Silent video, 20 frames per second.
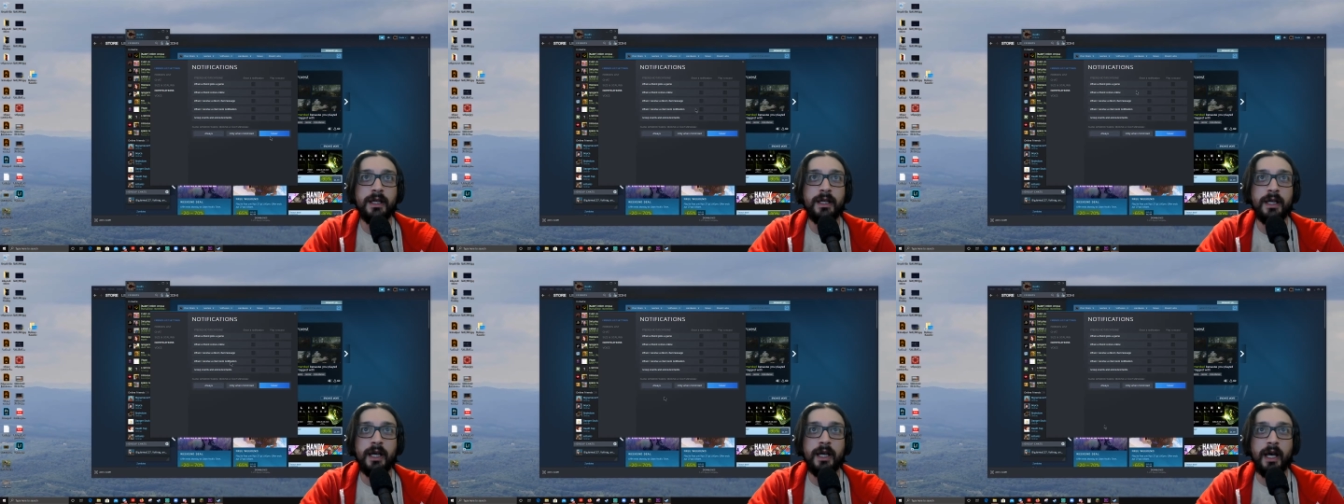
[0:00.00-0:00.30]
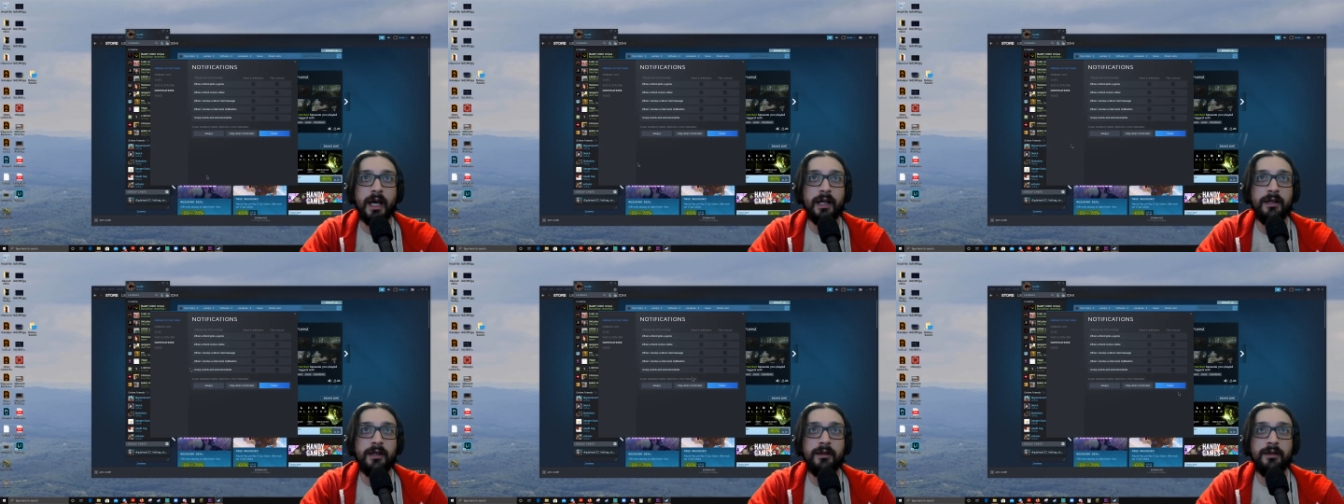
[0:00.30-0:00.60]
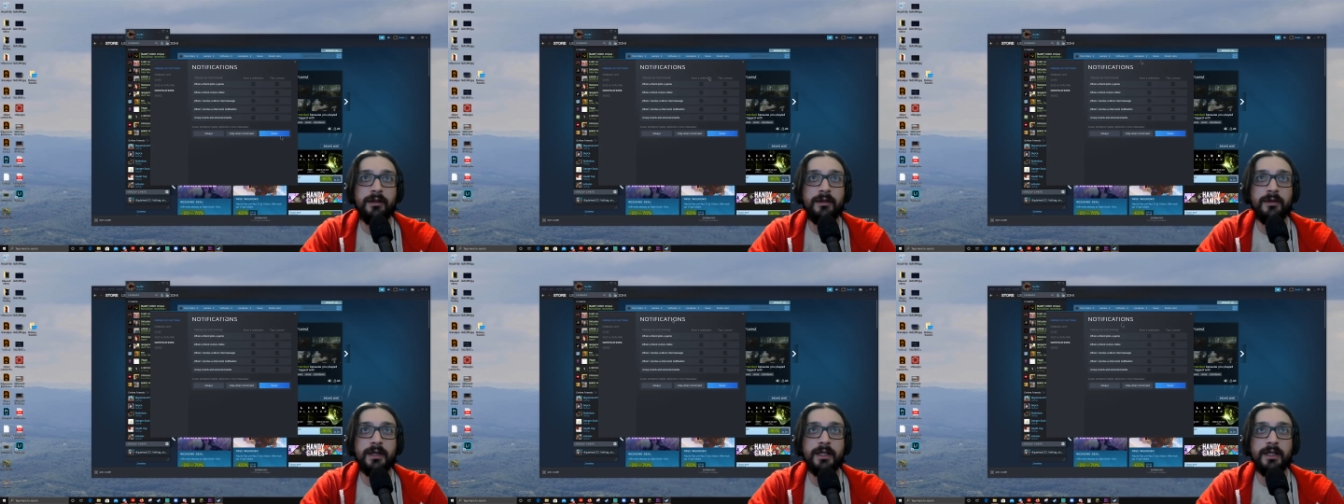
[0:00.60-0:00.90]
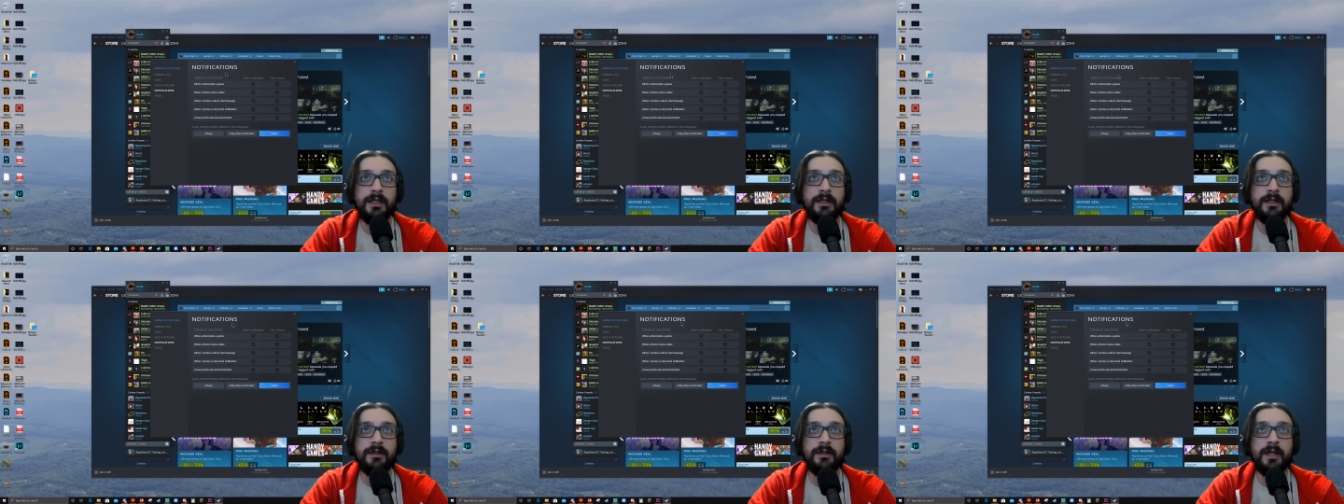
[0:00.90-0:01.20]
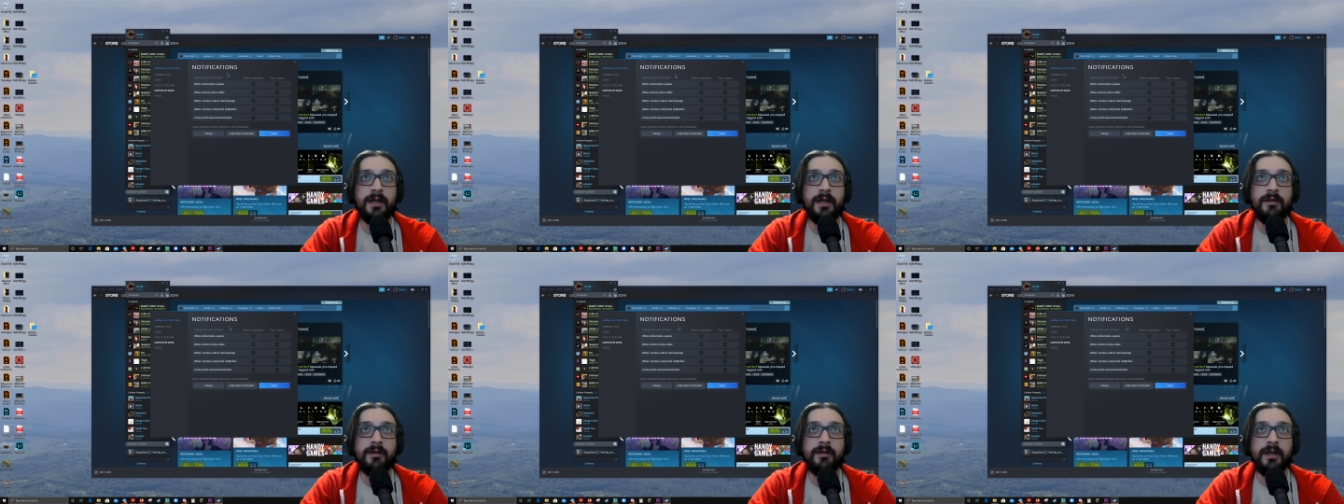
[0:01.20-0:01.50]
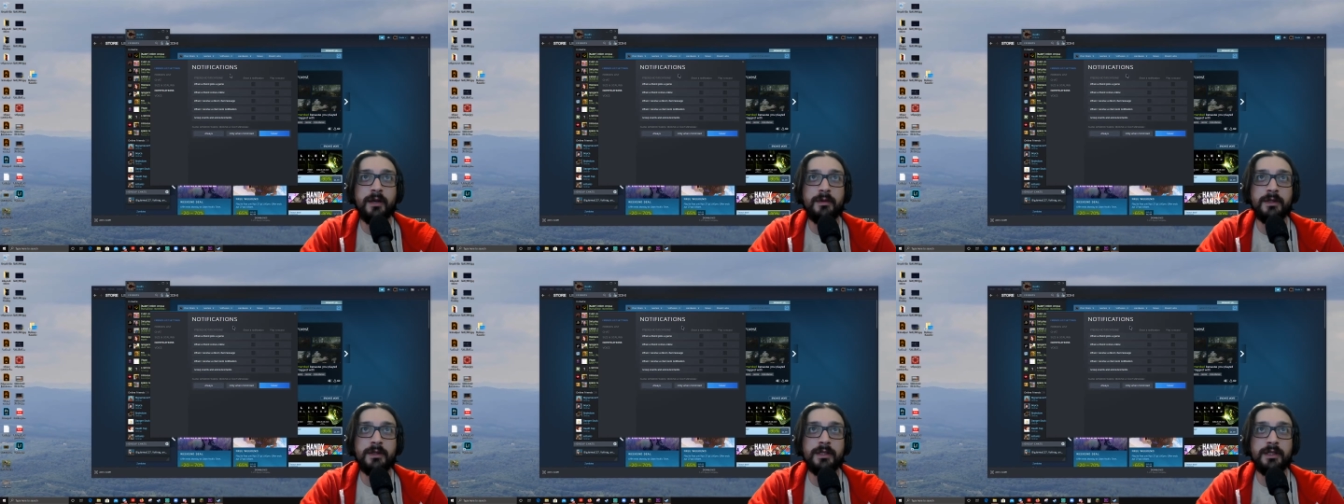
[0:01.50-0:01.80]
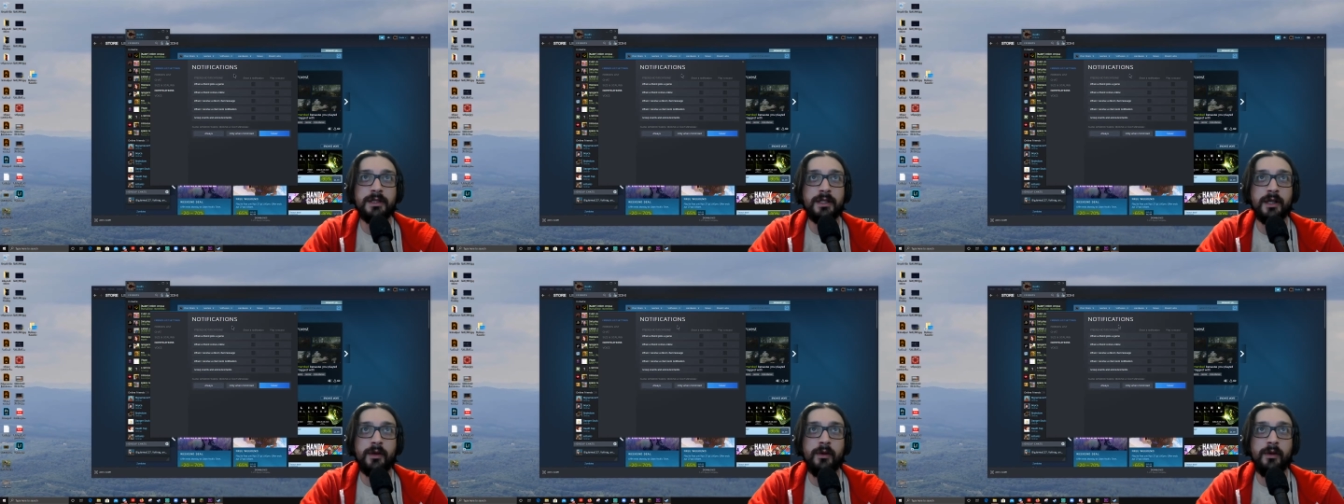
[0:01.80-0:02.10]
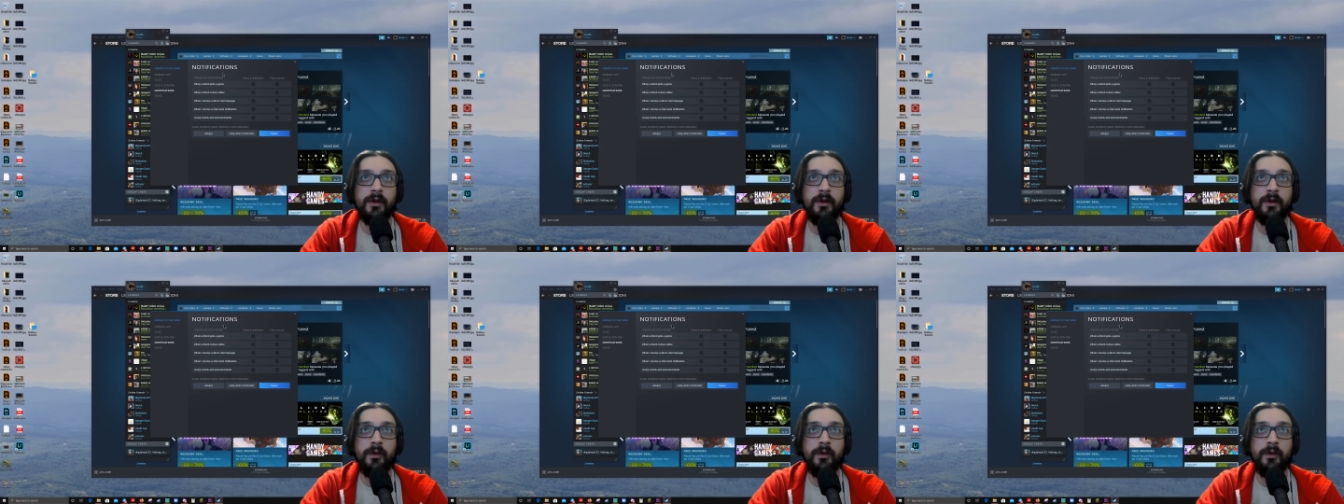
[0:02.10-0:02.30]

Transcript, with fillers: I don't know why they don't have an option to say, "Ooh,